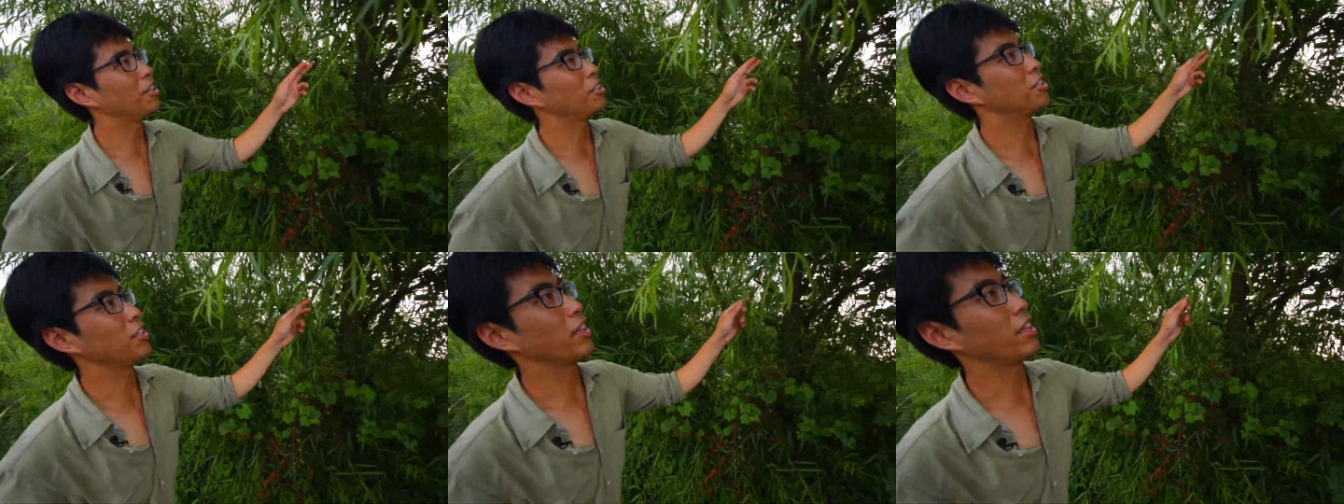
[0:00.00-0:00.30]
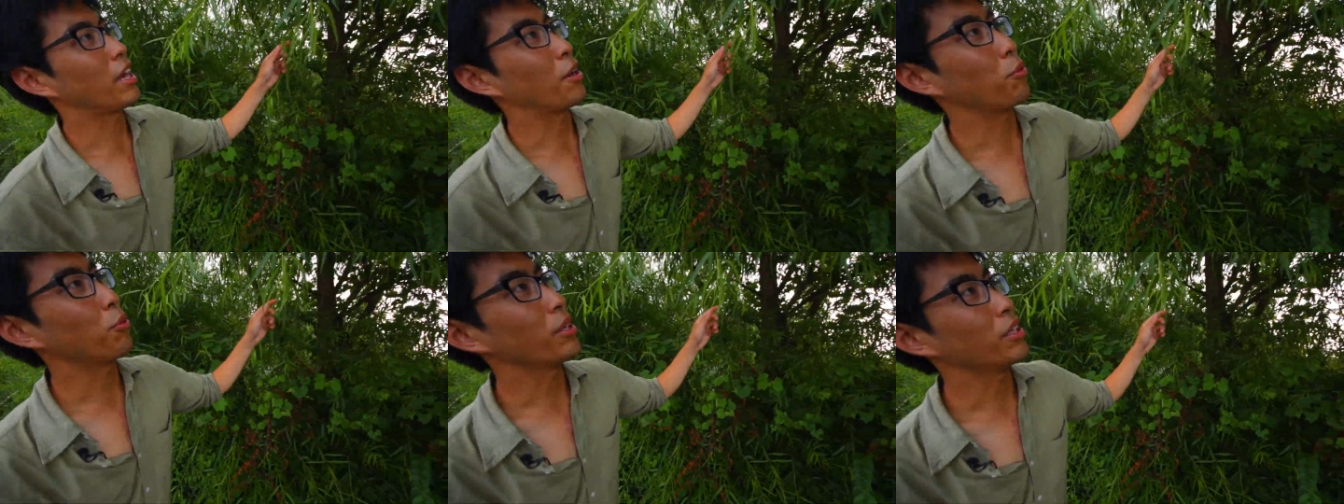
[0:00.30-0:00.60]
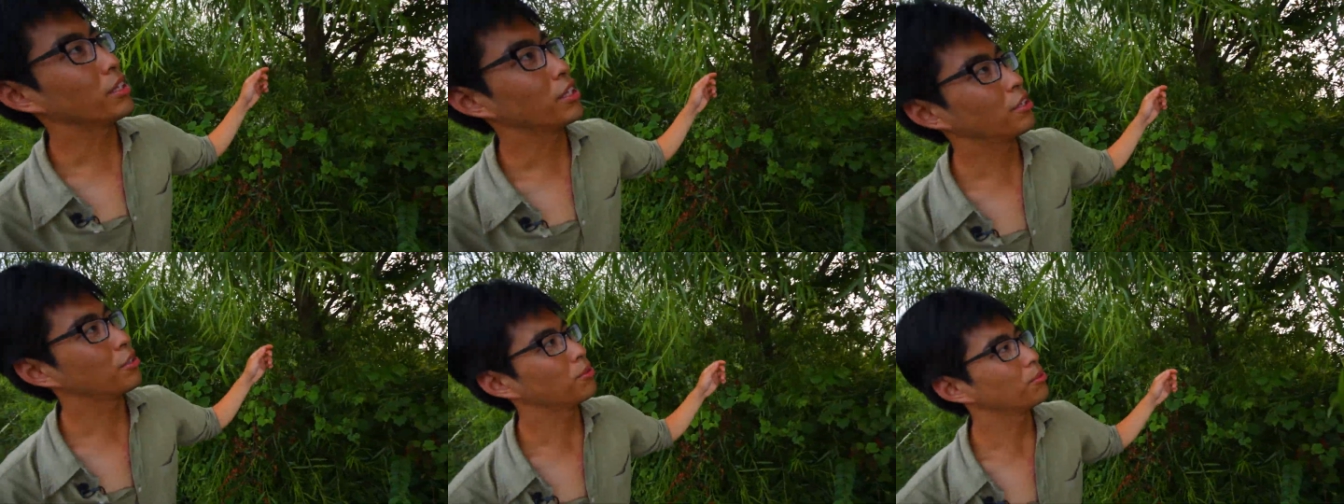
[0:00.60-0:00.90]
mentioning that
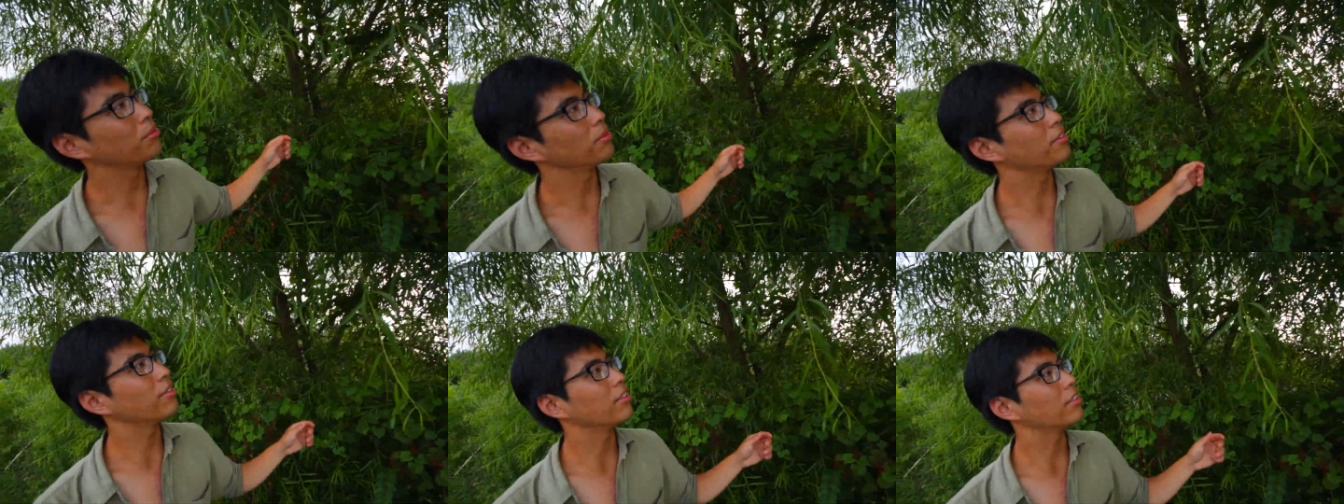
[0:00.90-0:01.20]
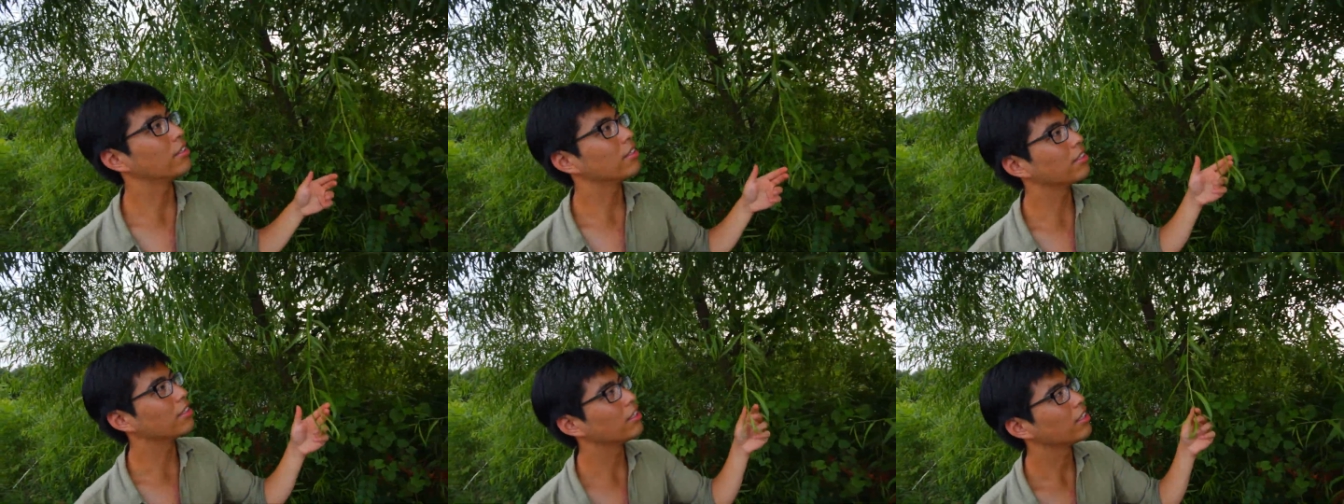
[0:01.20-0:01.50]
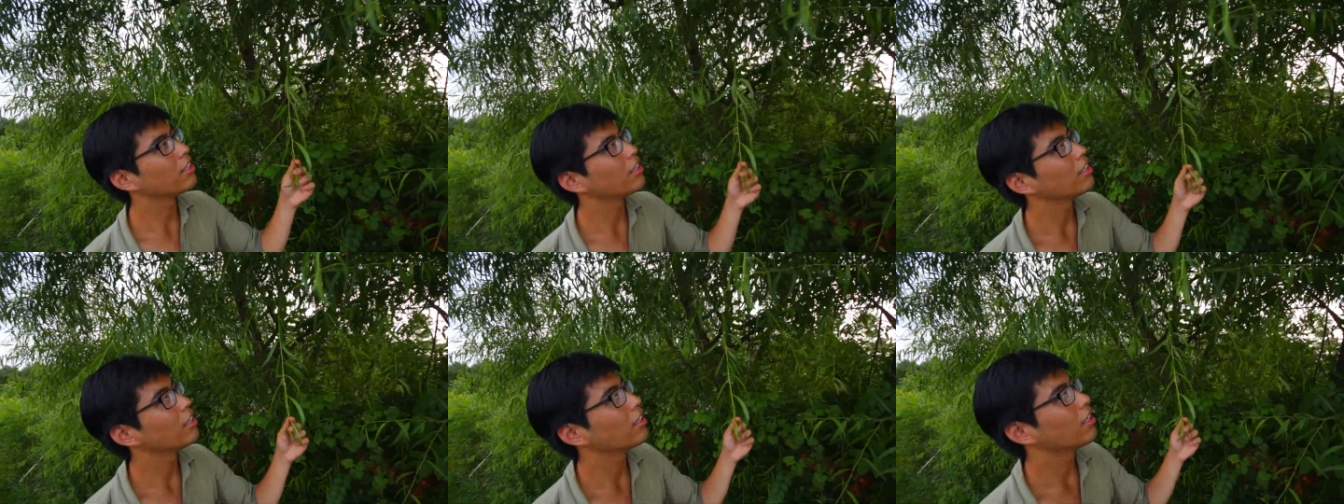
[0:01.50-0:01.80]
willow
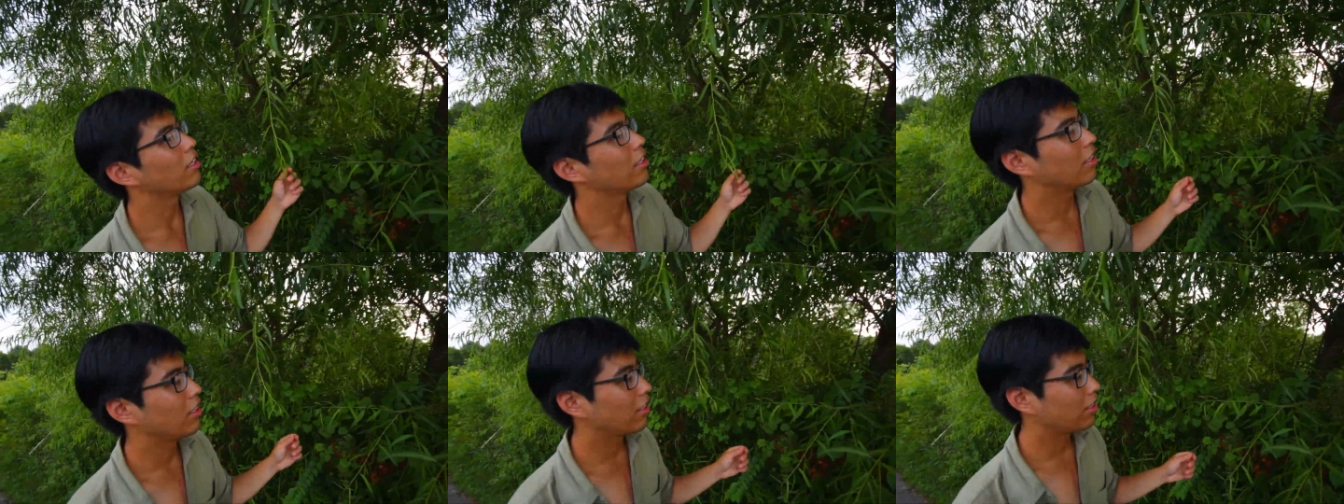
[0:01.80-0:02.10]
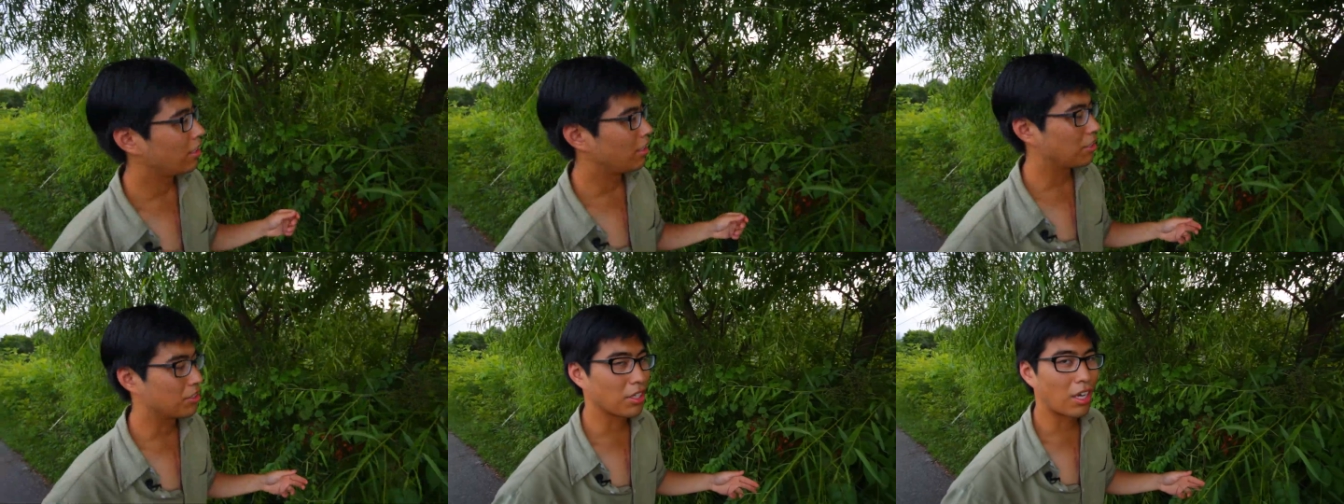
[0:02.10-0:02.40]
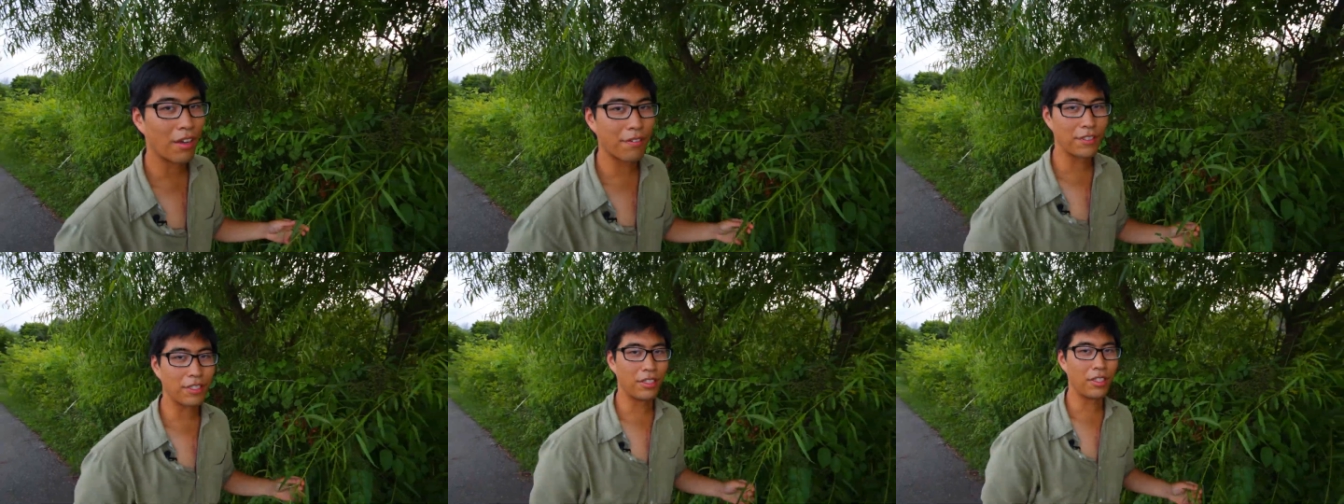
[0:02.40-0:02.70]
is
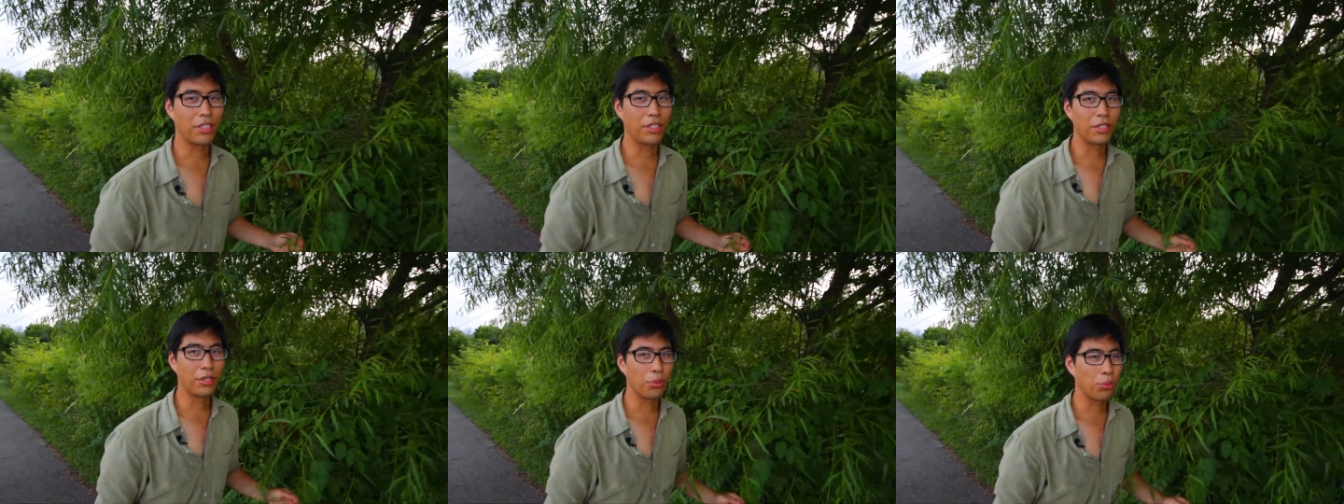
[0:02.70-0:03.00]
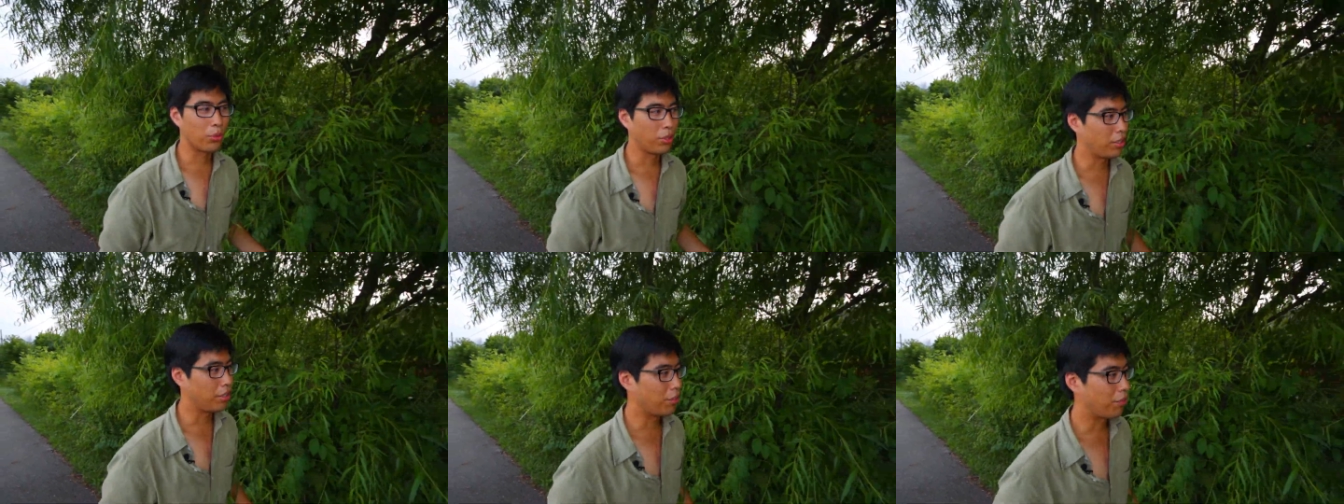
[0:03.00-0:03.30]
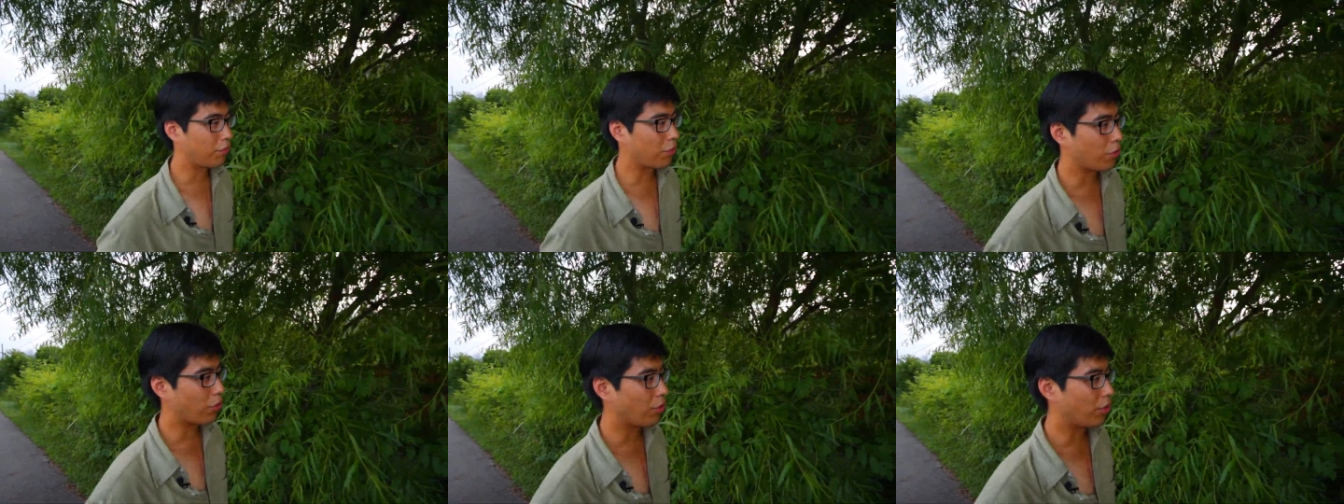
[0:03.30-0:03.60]
often a good wood
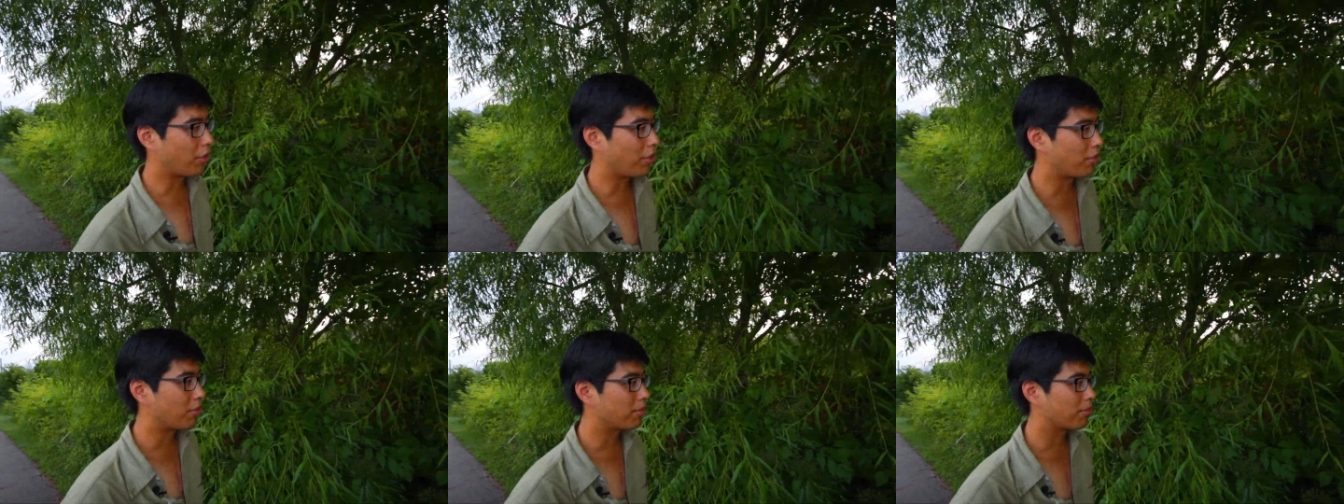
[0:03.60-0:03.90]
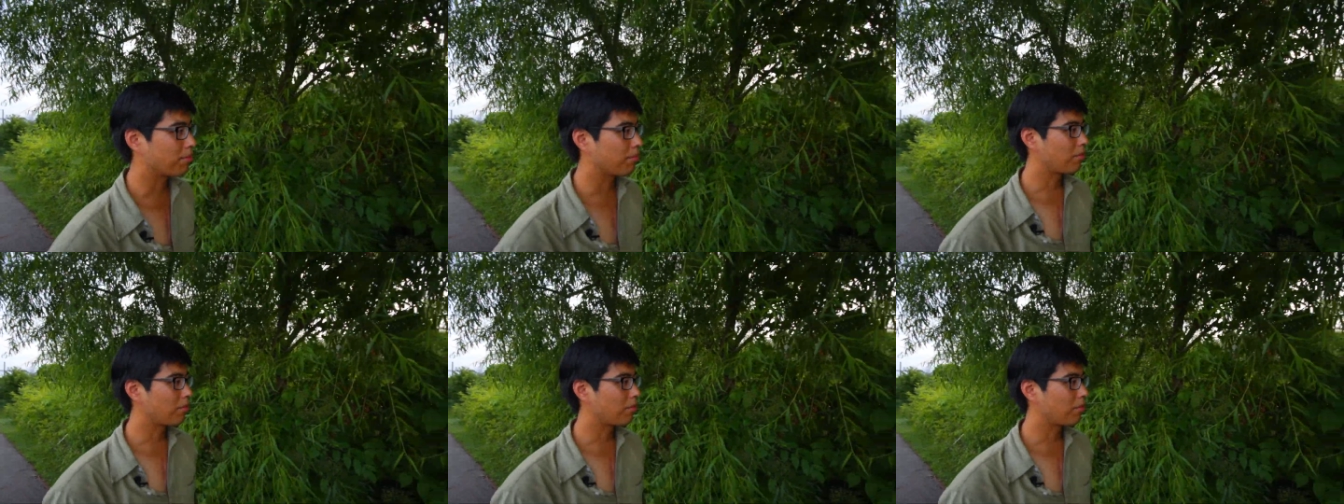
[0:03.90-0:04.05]
for